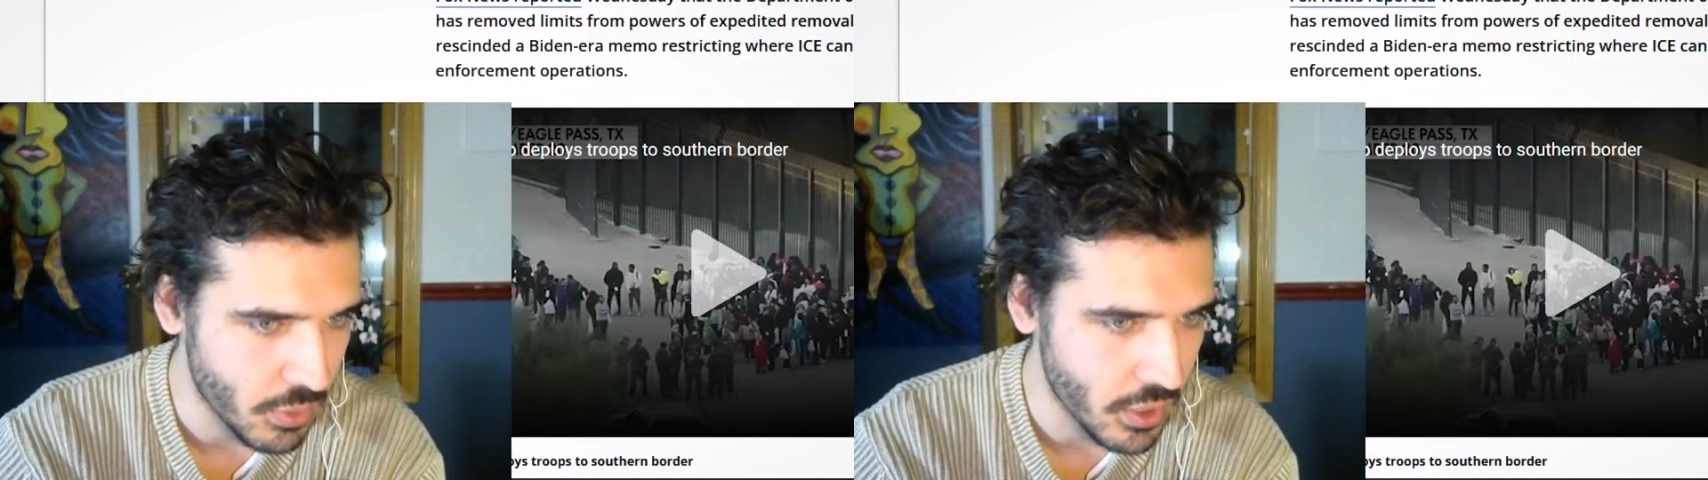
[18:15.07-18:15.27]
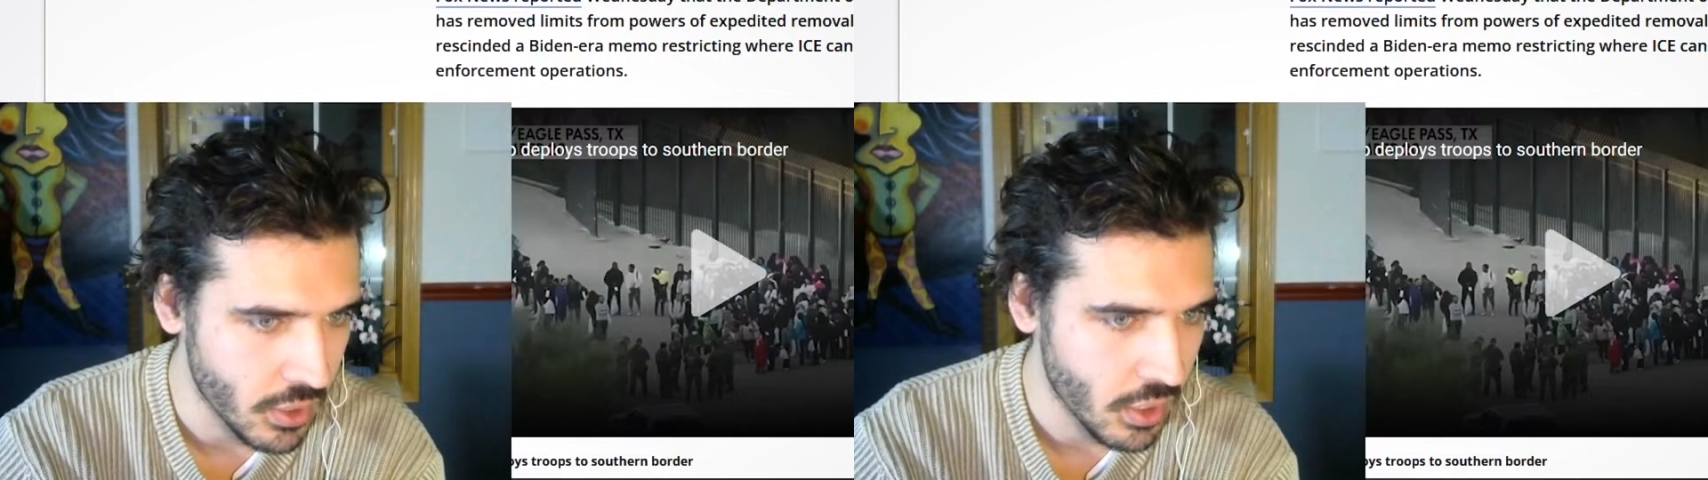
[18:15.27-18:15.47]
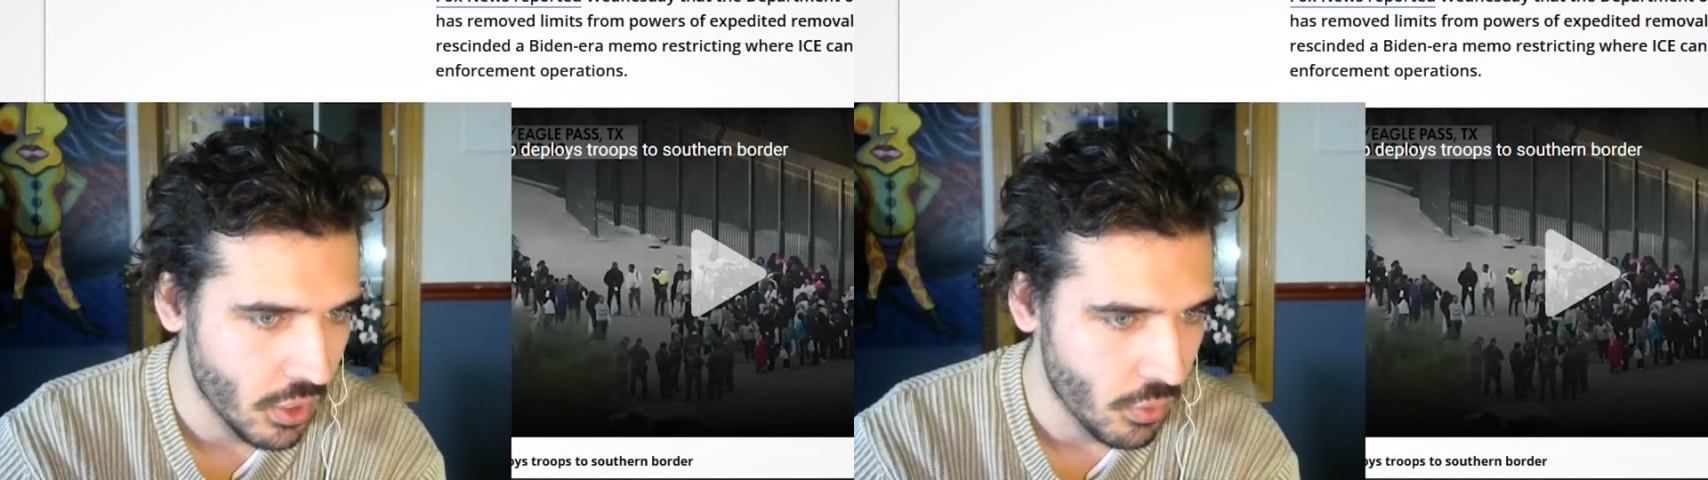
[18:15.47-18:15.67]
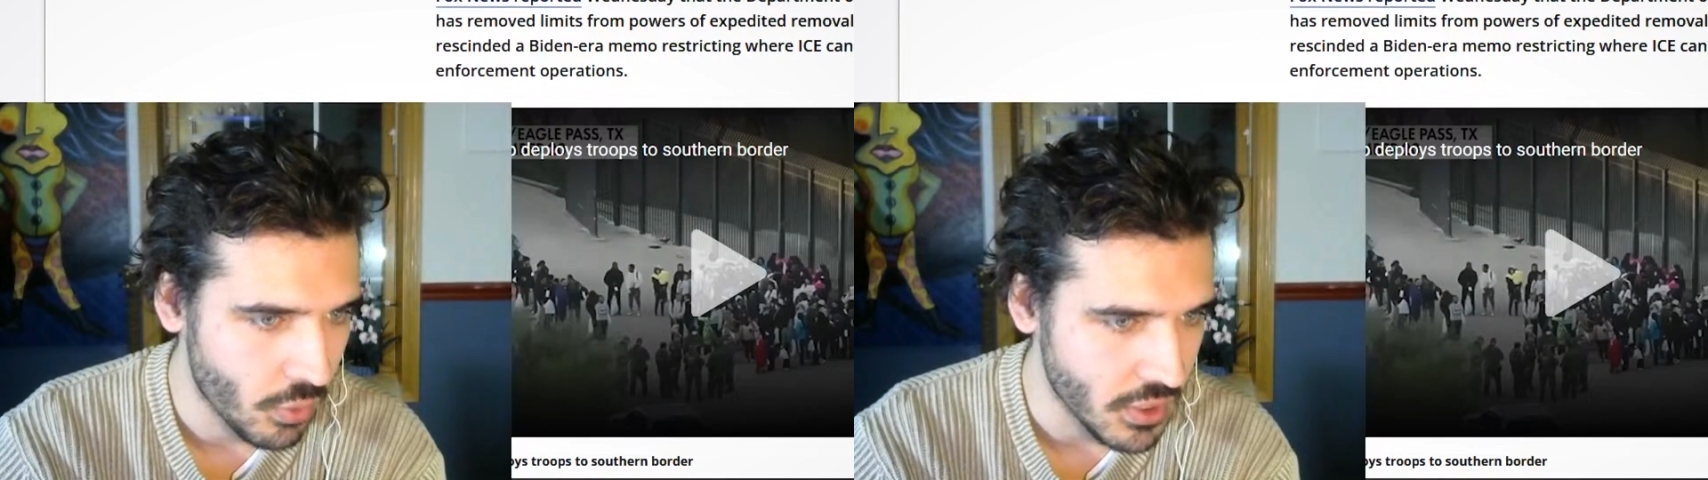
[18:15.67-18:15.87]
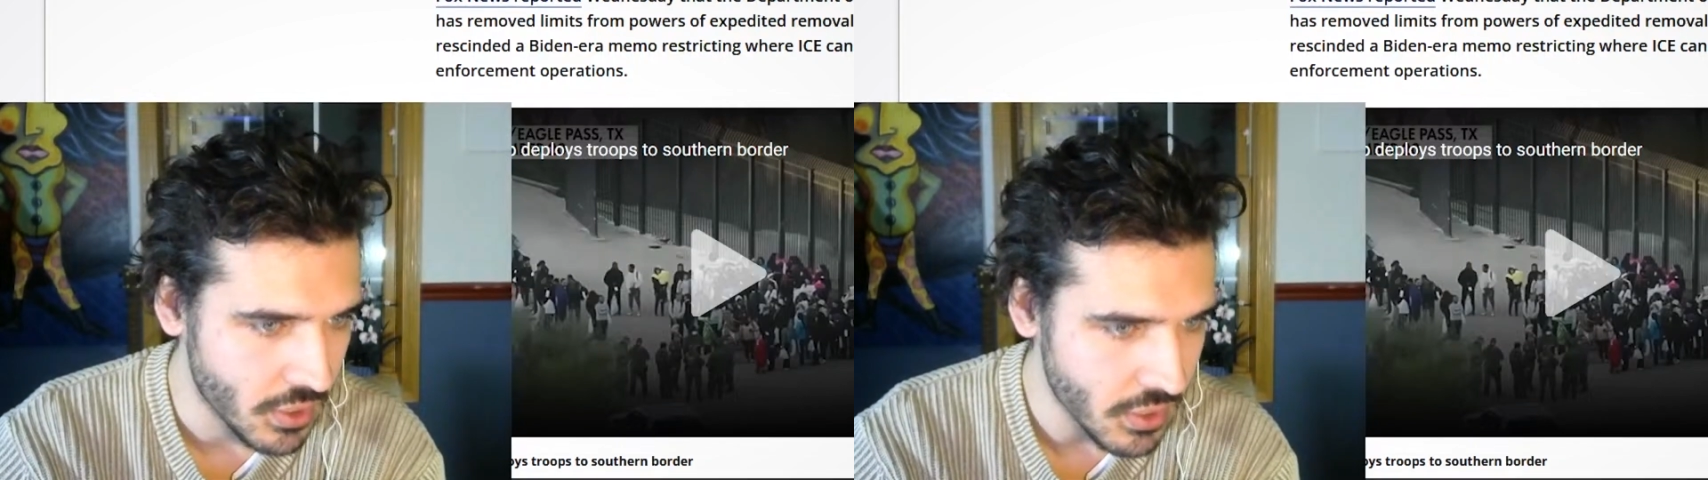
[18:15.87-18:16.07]
But
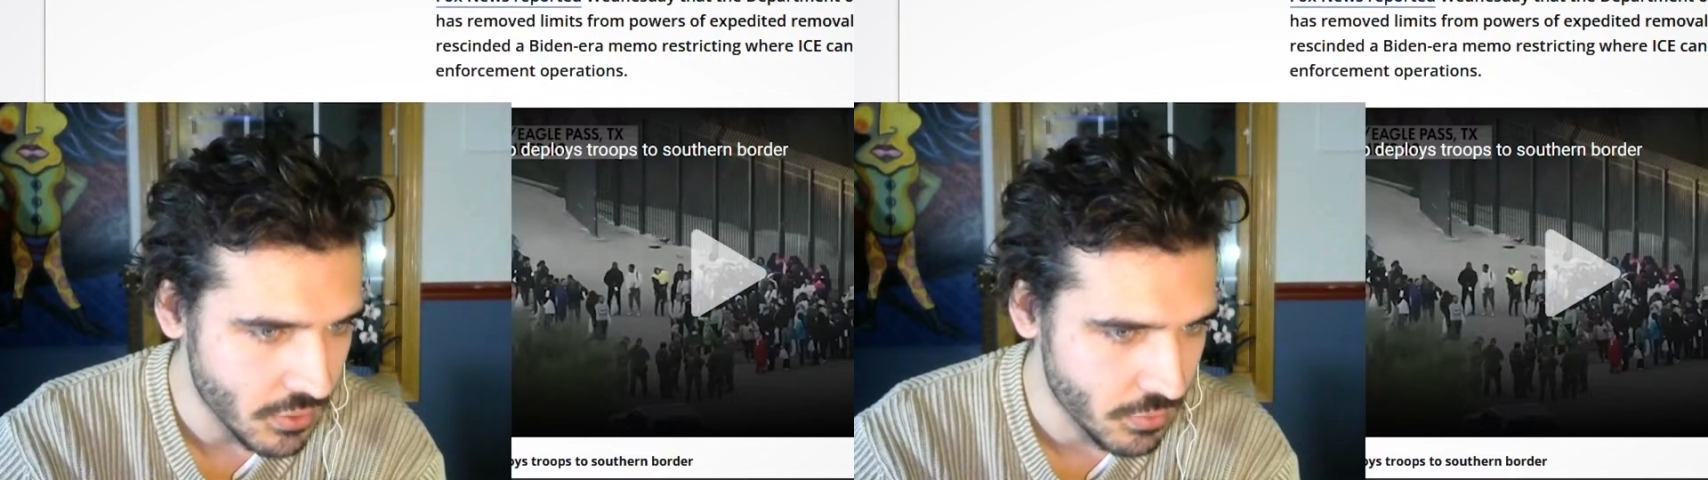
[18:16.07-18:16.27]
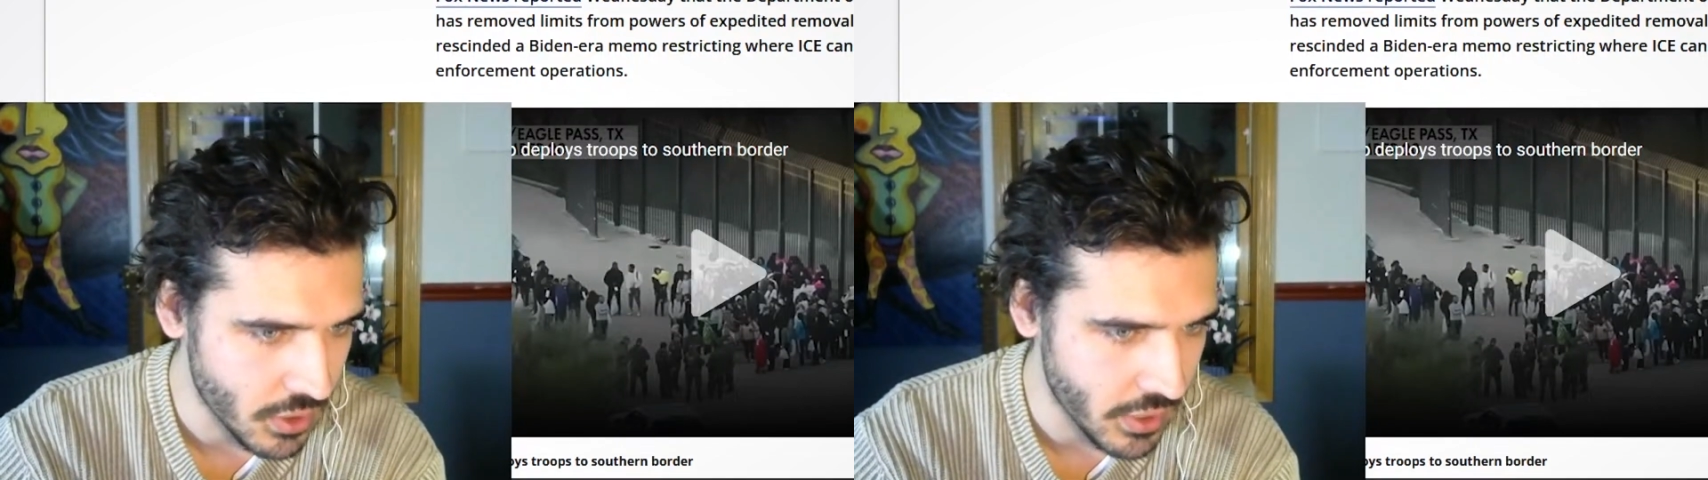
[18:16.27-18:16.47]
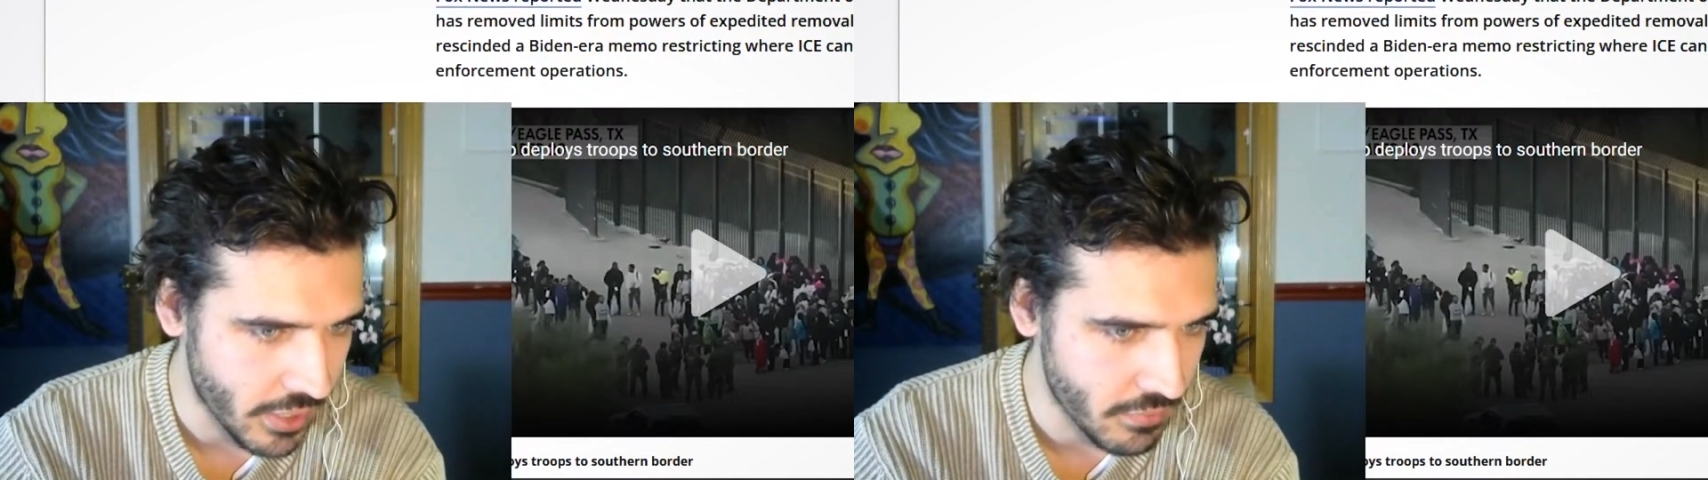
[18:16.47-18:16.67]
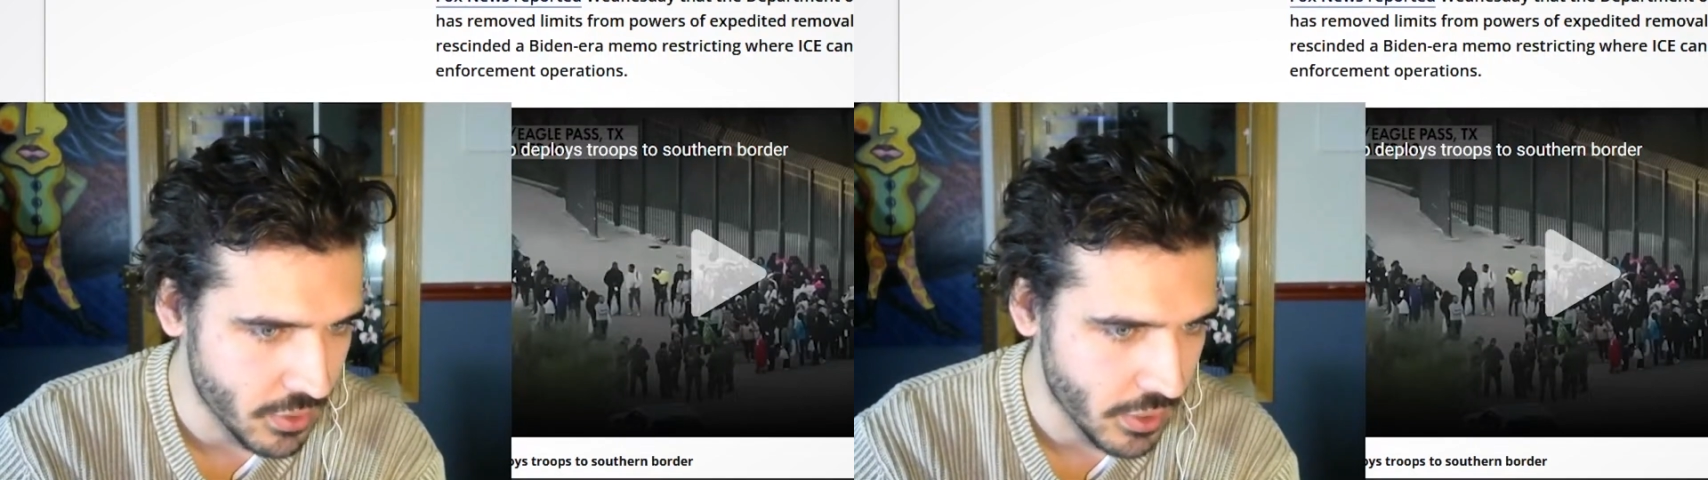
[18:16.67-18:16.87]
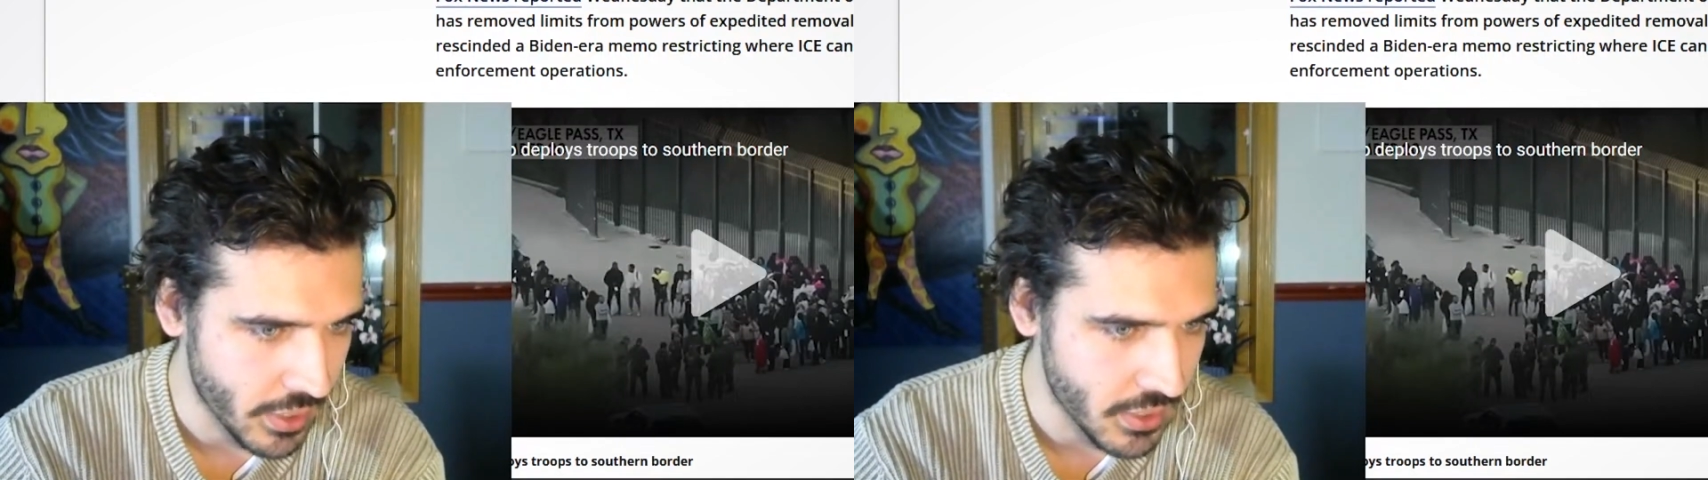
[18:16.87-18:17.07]
what he doesn't really
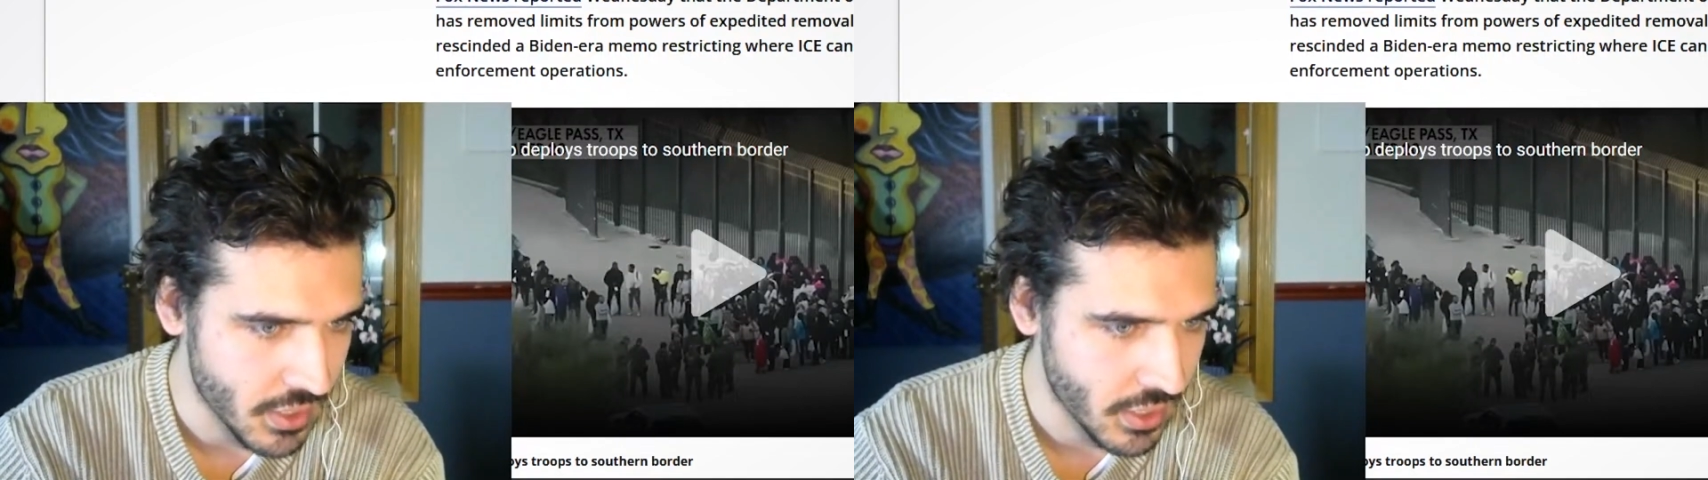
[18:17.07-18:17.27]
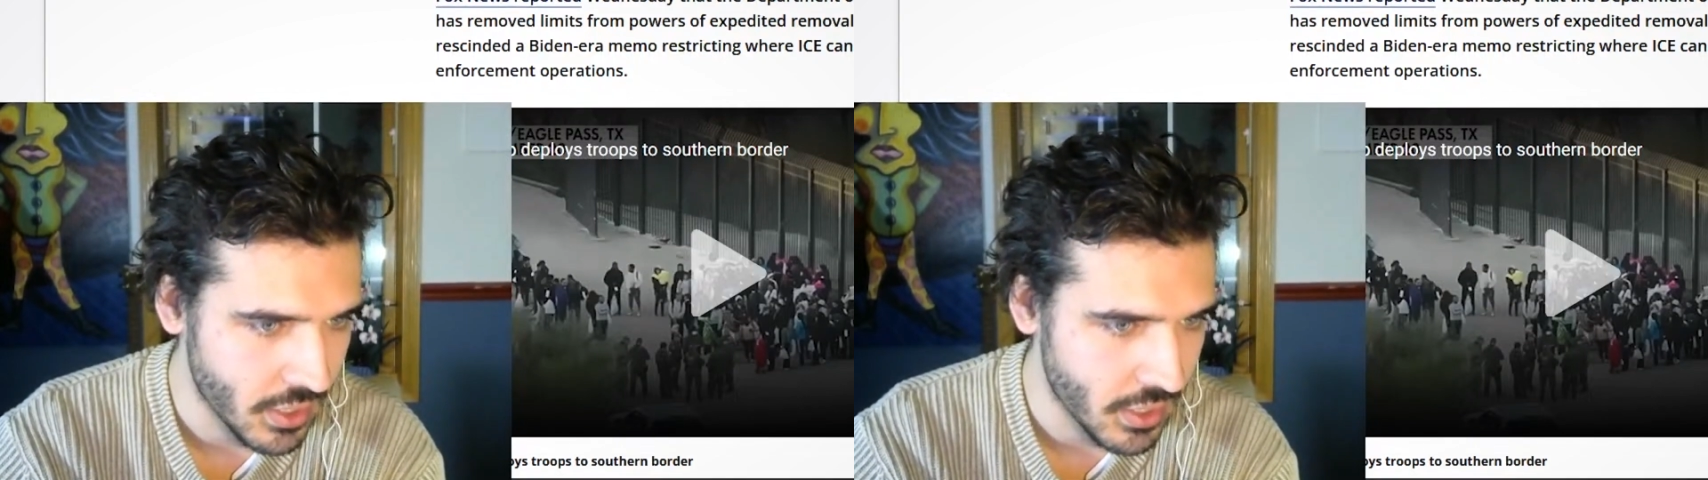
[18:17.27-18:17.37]
advertise